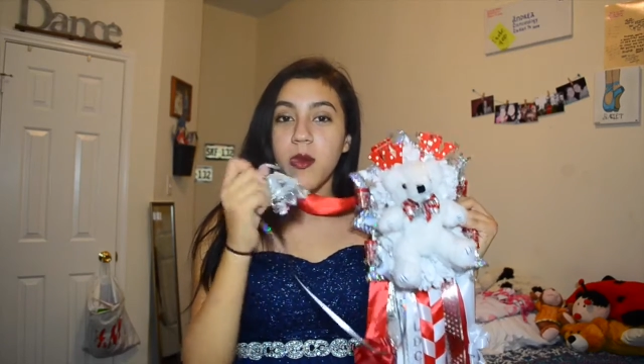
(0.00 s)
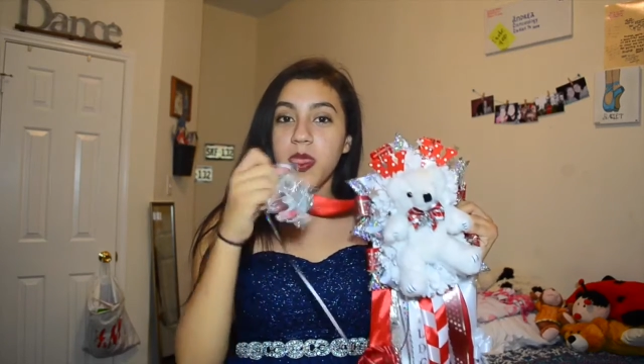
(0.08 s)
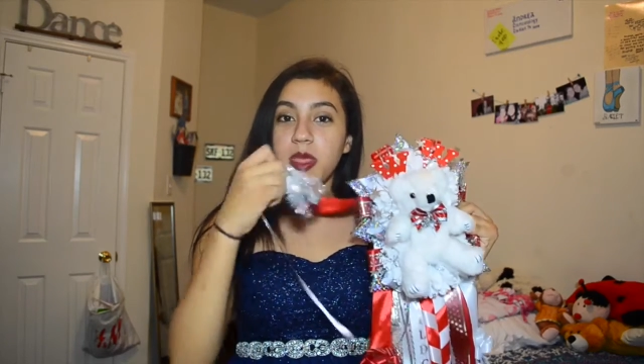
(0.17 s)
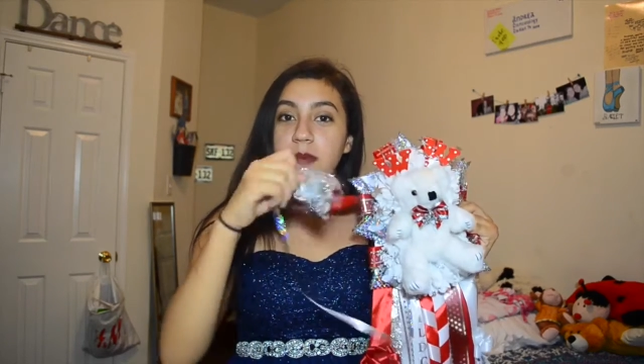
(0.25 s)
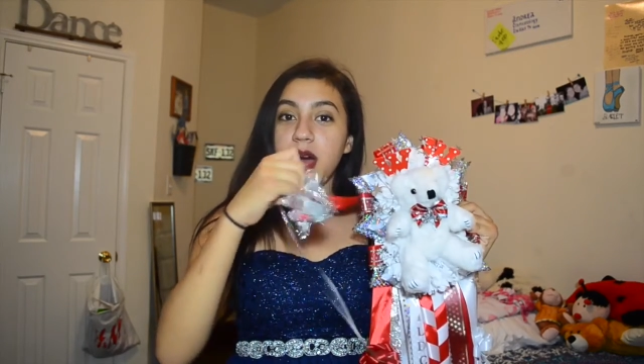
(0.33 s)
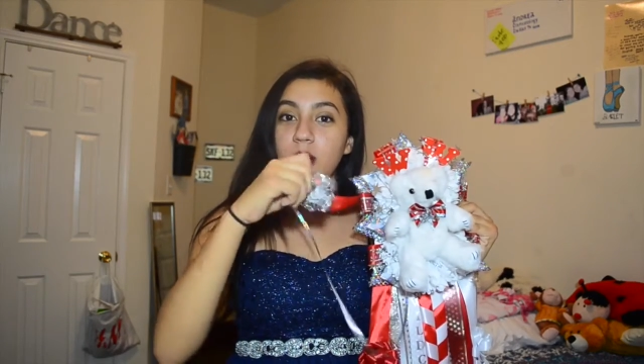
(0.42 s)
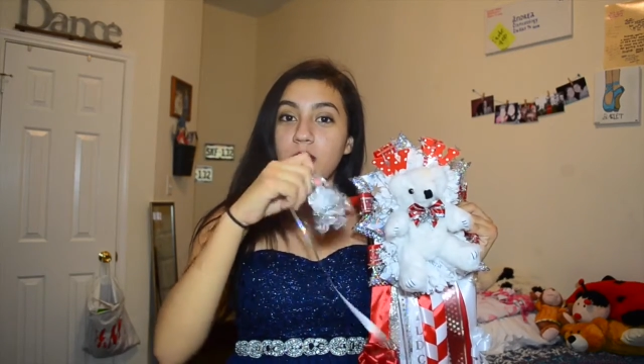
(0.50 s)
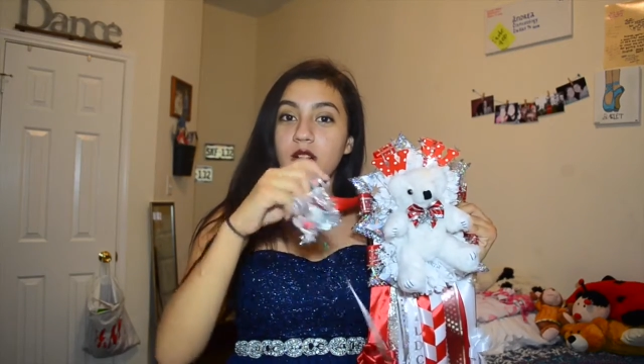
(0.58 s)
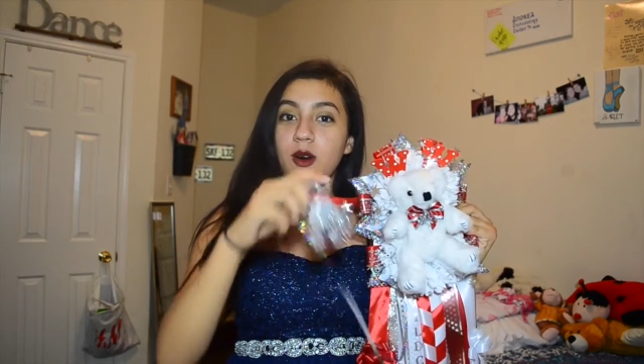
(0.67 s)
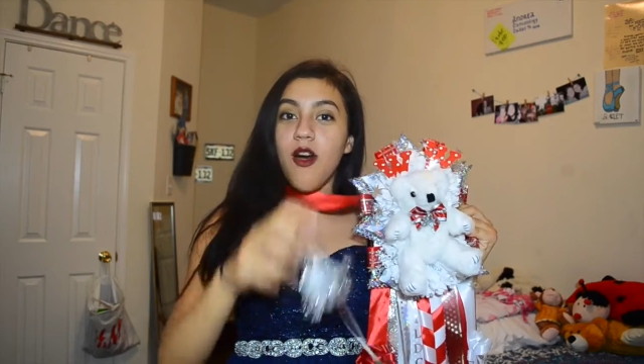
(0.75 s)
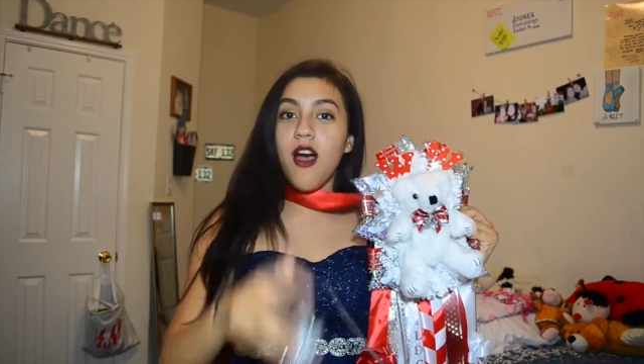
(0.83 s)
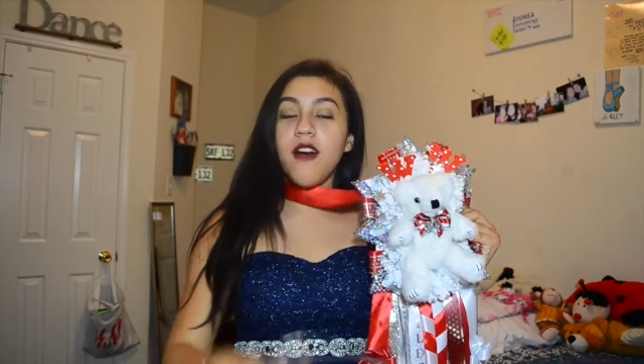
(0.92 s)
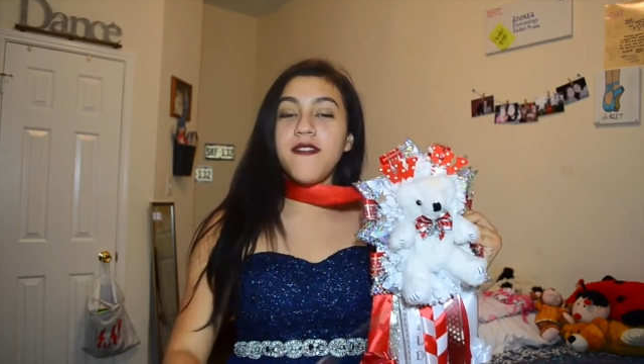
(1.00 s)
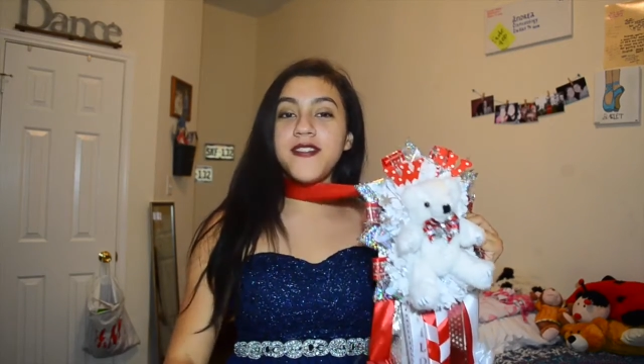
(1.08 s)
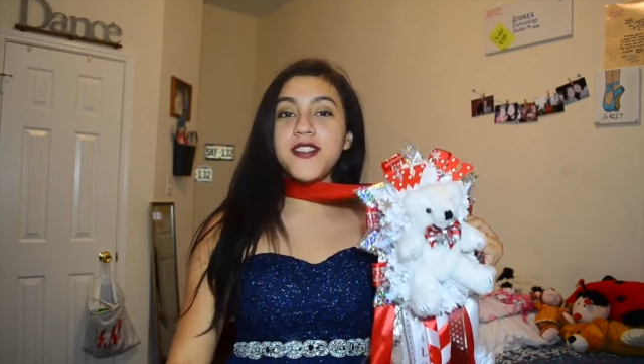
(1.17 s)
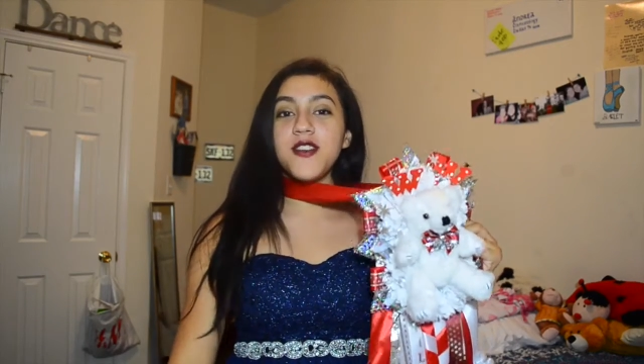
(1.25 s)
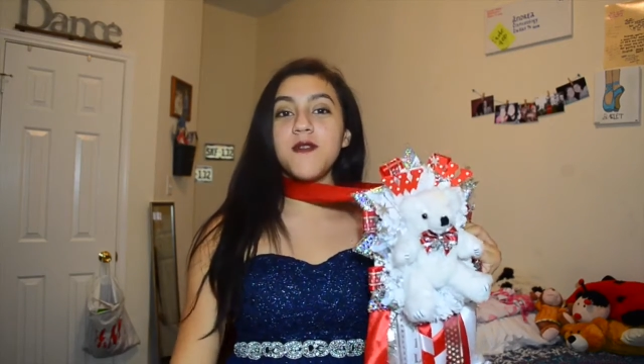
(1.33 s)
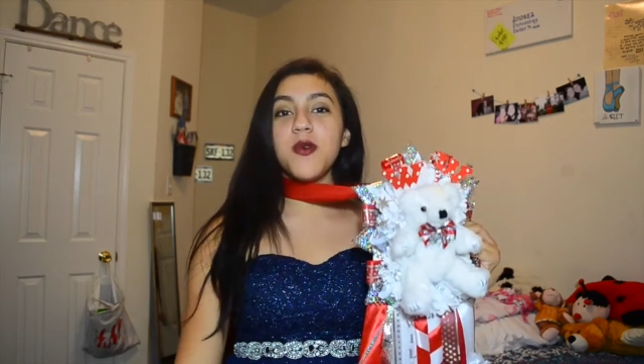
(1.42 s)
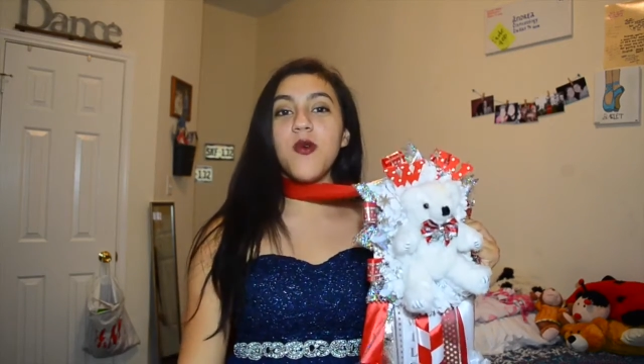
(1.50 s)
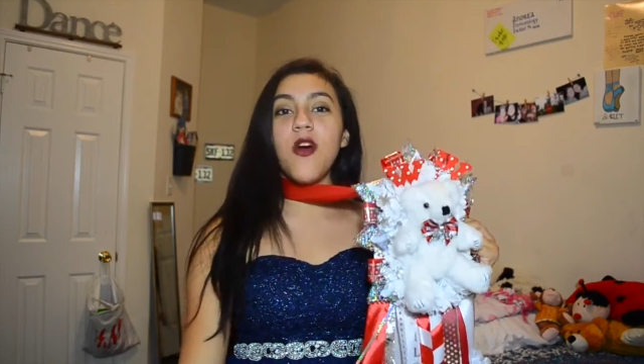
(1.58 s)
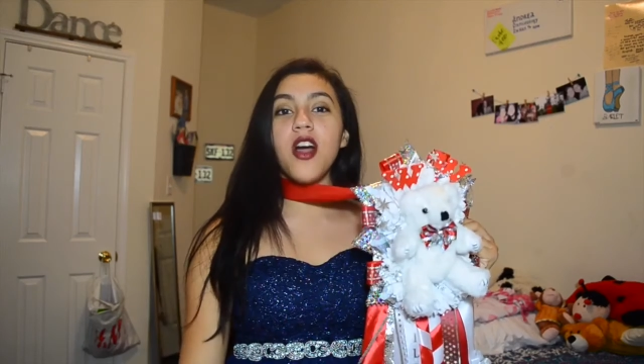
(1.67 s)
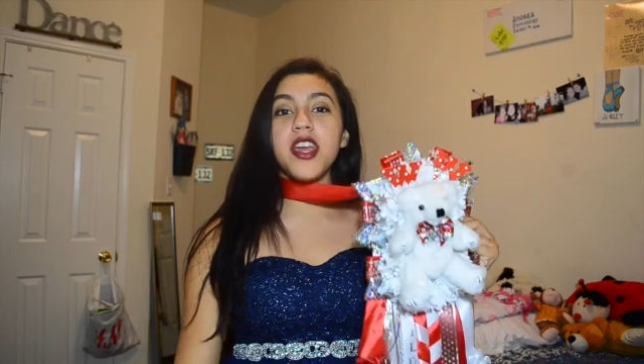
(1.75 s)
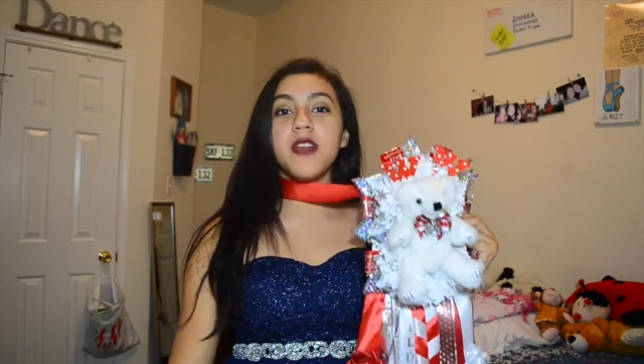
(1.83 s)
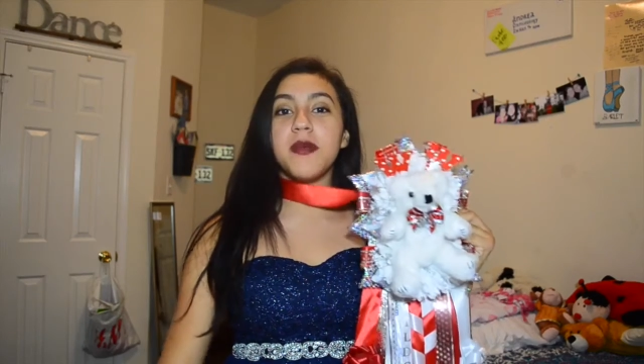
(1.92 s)
the bell would go off. So you'd be
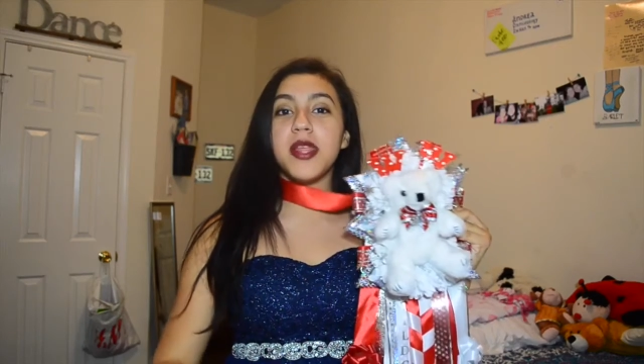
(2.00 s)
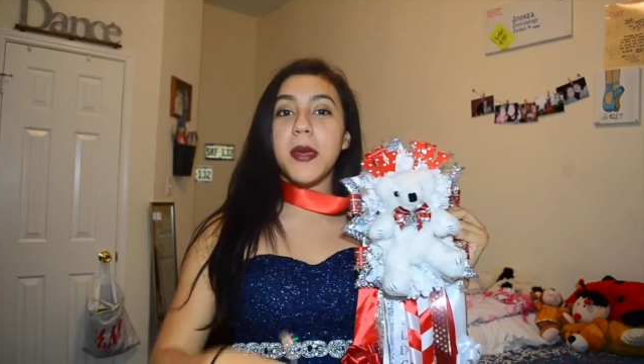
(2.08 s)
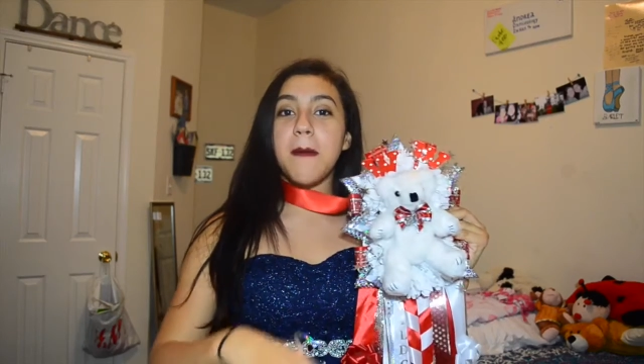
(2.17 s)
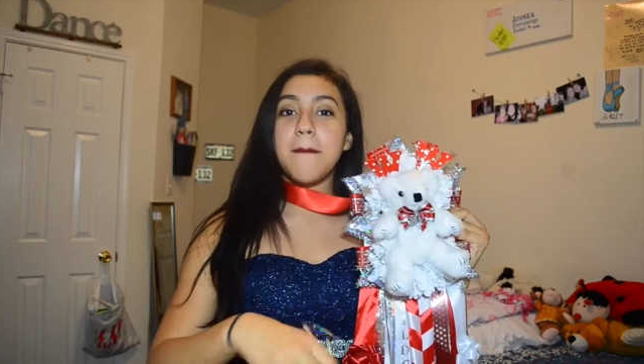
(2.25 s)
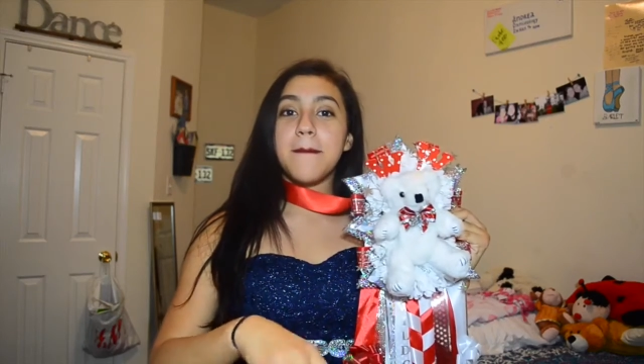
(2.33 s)
walking and be like,